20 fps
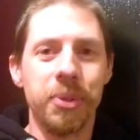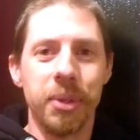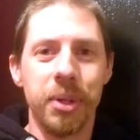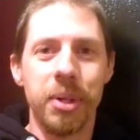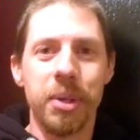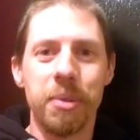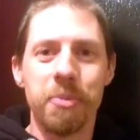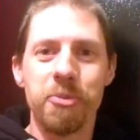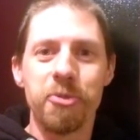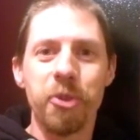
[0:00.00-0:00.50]

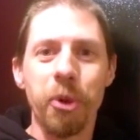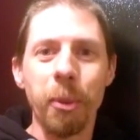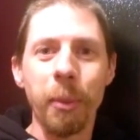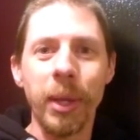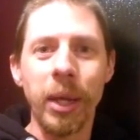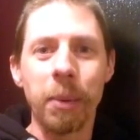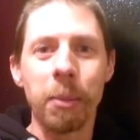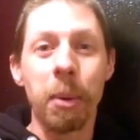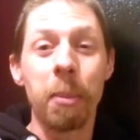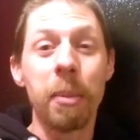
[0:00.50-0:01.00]
I'm filming
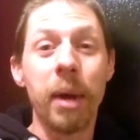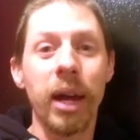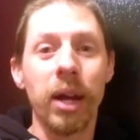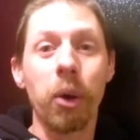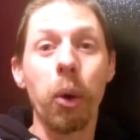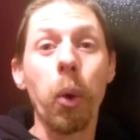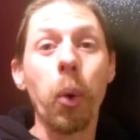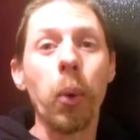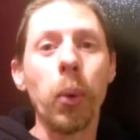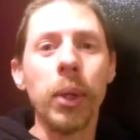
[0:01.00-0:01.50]
in my back
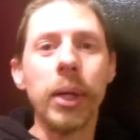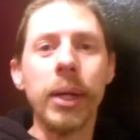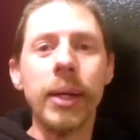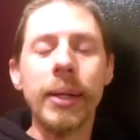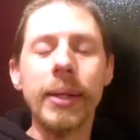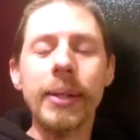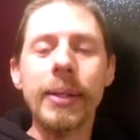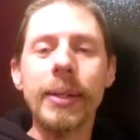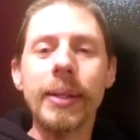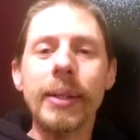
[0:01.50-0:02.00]
hall.
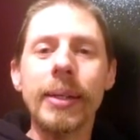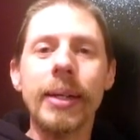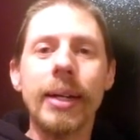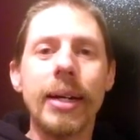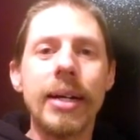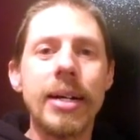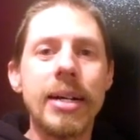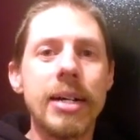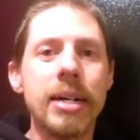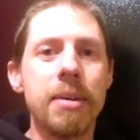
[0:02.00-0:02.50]

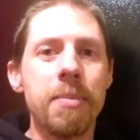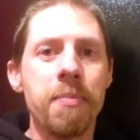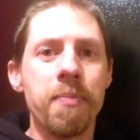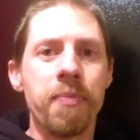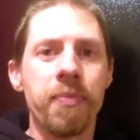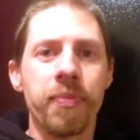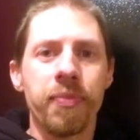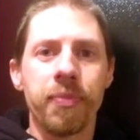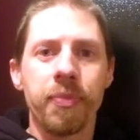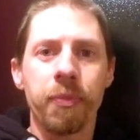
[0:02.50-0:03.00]
Um,
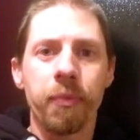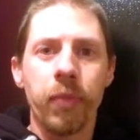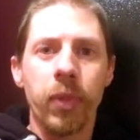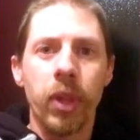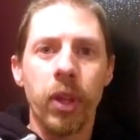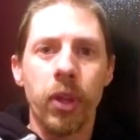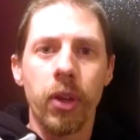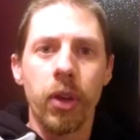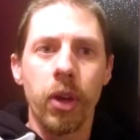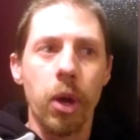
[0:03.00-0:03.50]

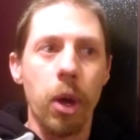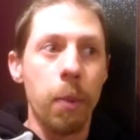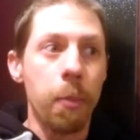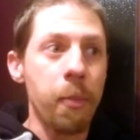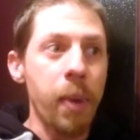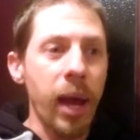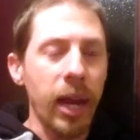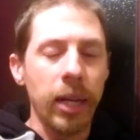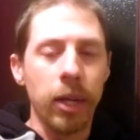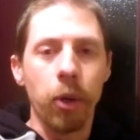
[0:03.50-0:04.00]
I'm
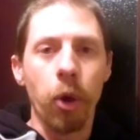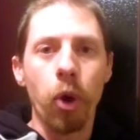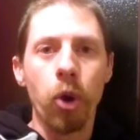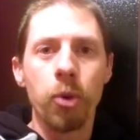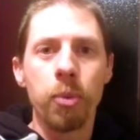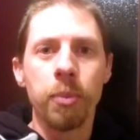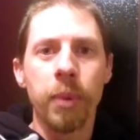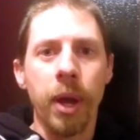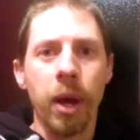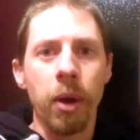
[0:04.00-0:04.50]
back at
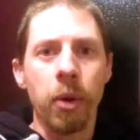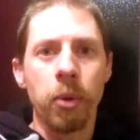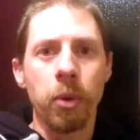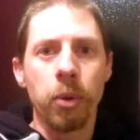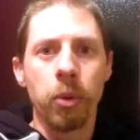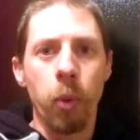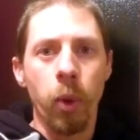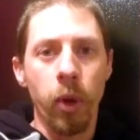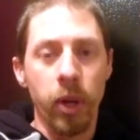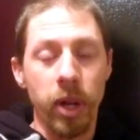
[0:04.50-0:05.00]
home now,
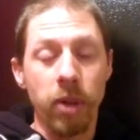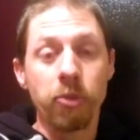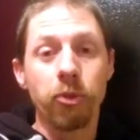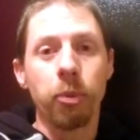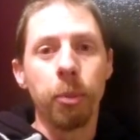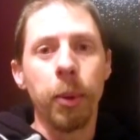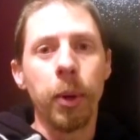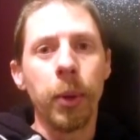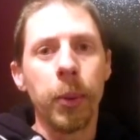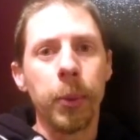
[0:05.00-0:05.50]
working from
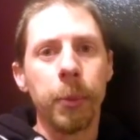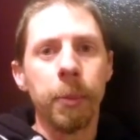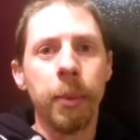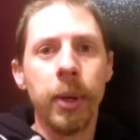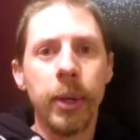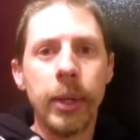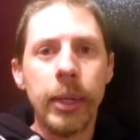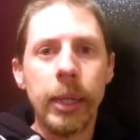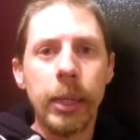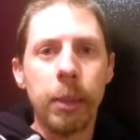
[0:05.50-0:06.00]
home,
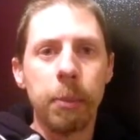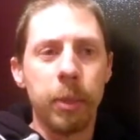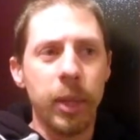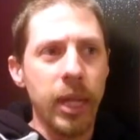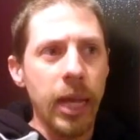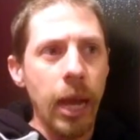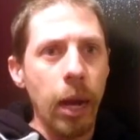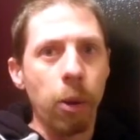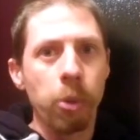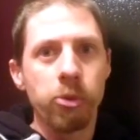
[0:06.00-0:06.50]
but the
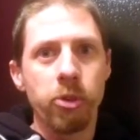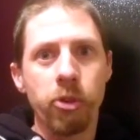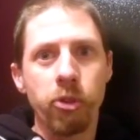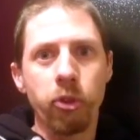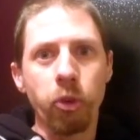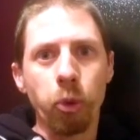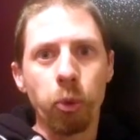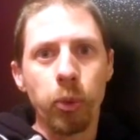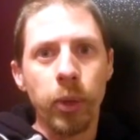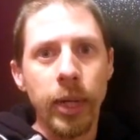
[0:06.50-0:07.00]
hours are still
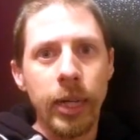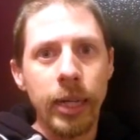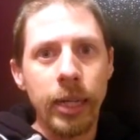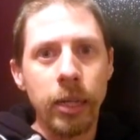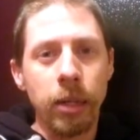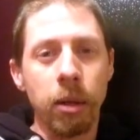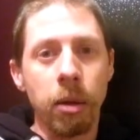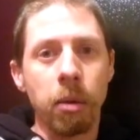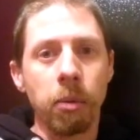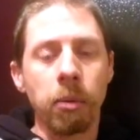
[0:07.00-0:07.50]
really
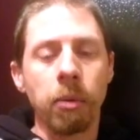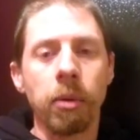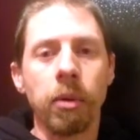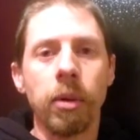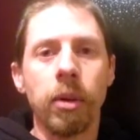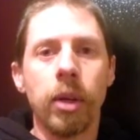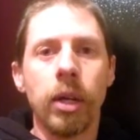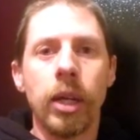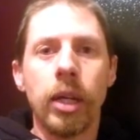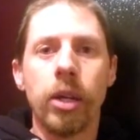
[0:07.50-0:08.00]
long,
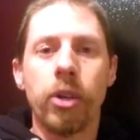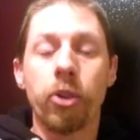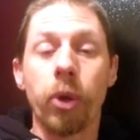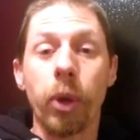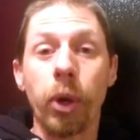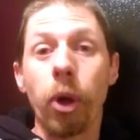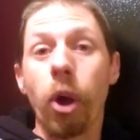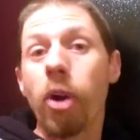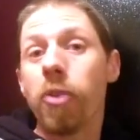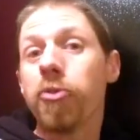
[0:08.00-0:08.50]
so I
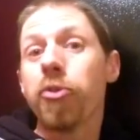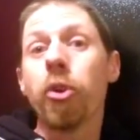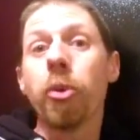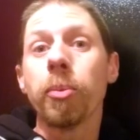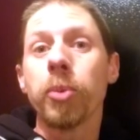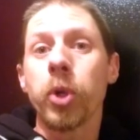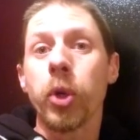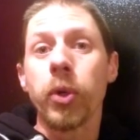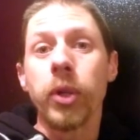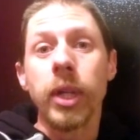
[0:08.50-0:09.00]
can't film
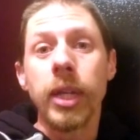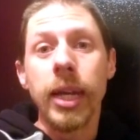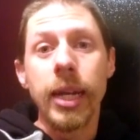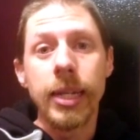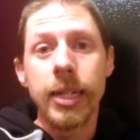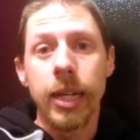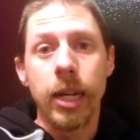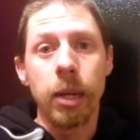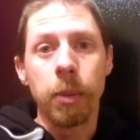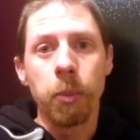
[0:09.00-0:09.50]
during the
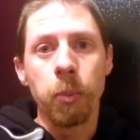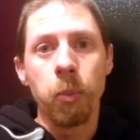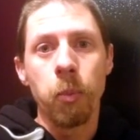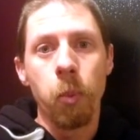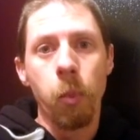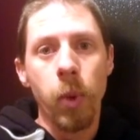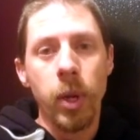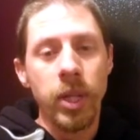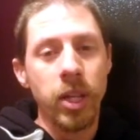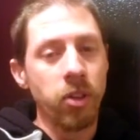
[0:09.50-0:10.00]
daytime
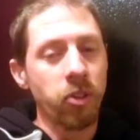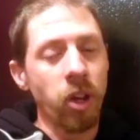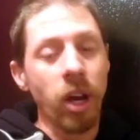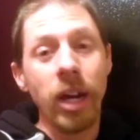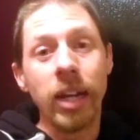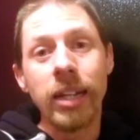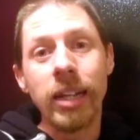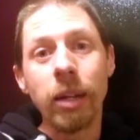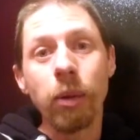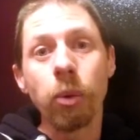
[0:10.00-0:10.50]
when there's
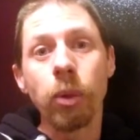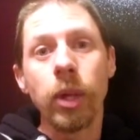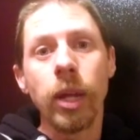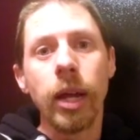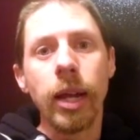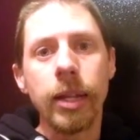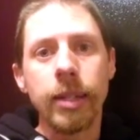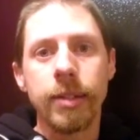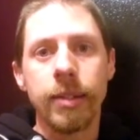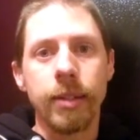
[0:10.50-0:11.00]
ideal
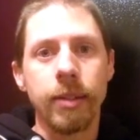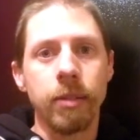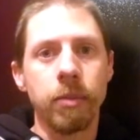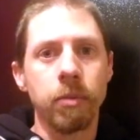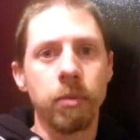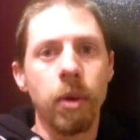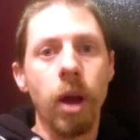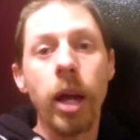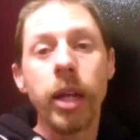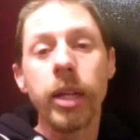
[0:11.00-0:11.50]
light and
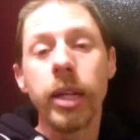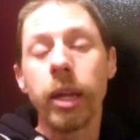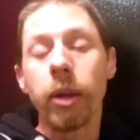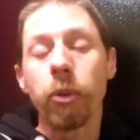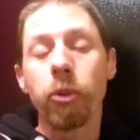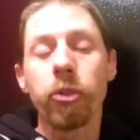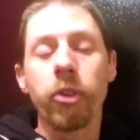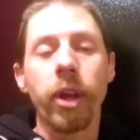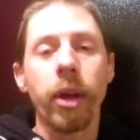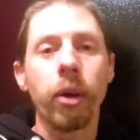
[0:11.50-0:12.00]
ideal
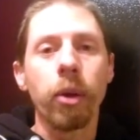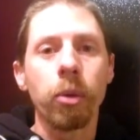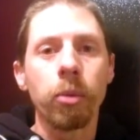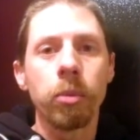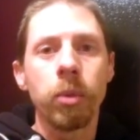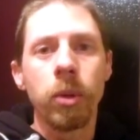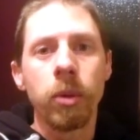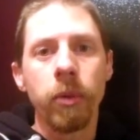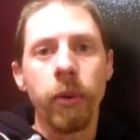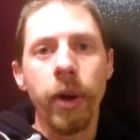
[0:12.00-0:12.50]
sound
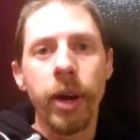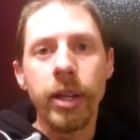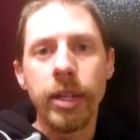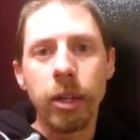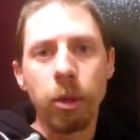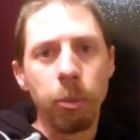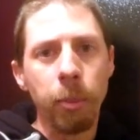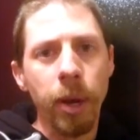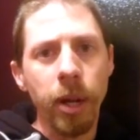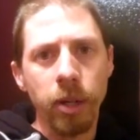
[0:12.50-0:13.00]
and ideal
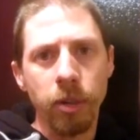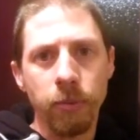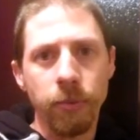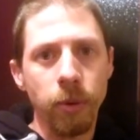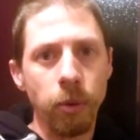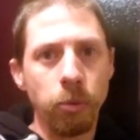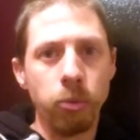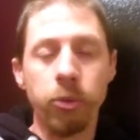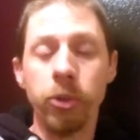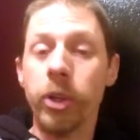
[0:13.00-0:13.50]

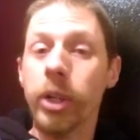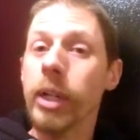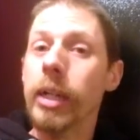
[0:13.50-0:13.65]
microphones.